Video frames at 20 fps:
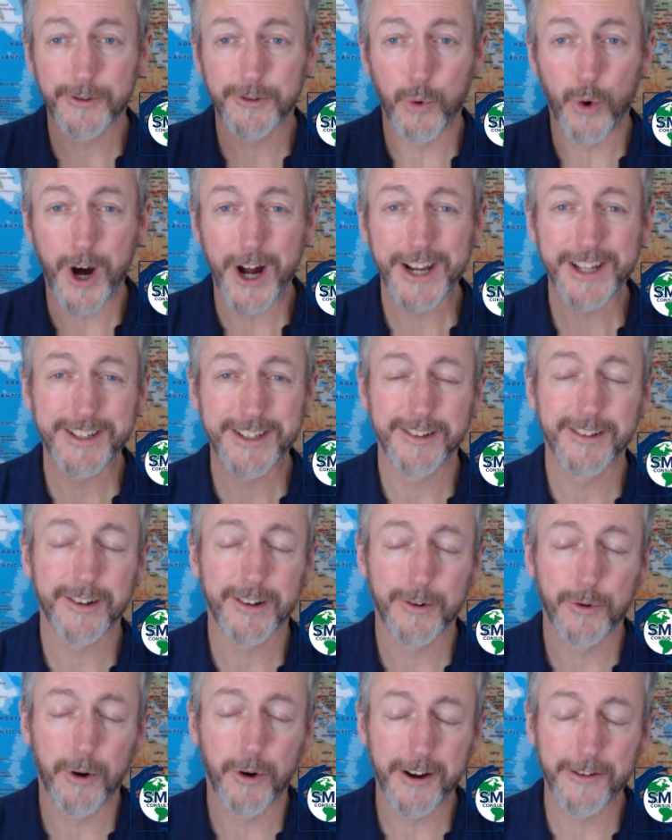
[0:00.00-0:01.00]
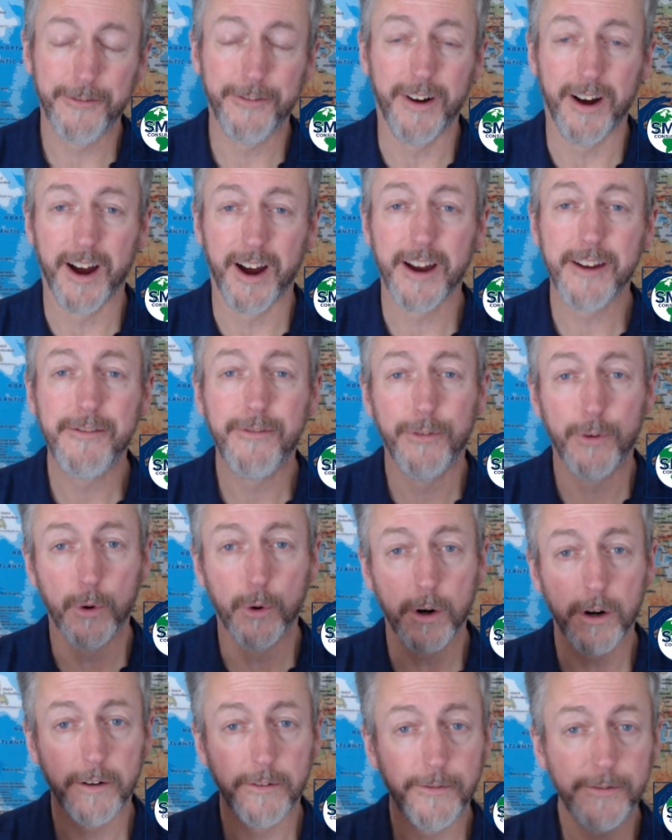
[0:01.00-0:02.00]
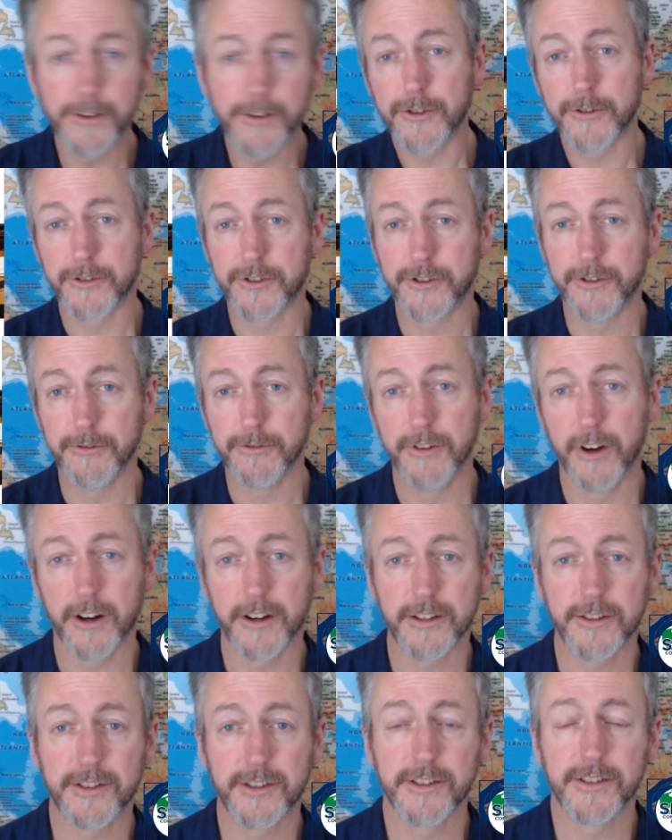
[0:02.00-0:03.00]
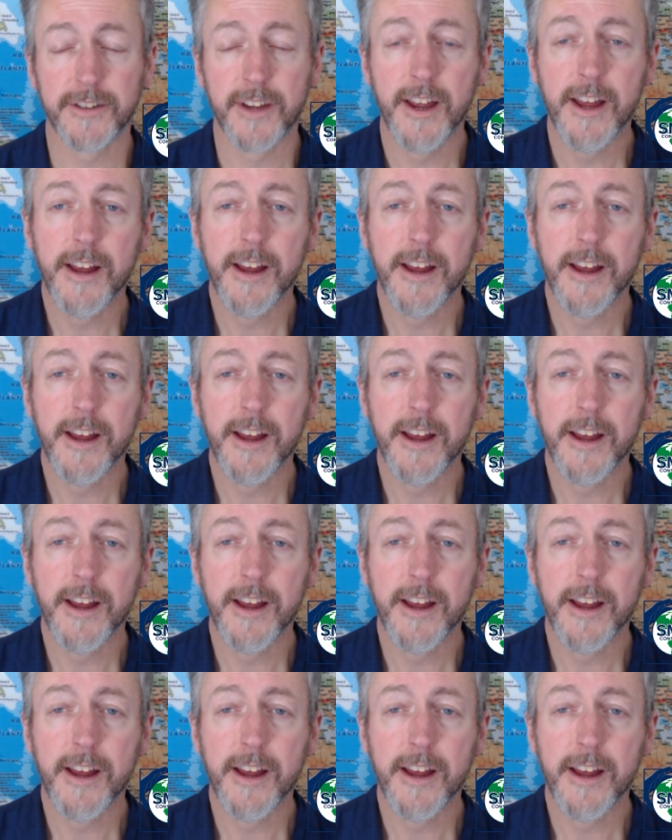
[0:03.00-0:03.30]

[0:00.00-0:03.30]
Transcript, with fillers: quantify for future student audiences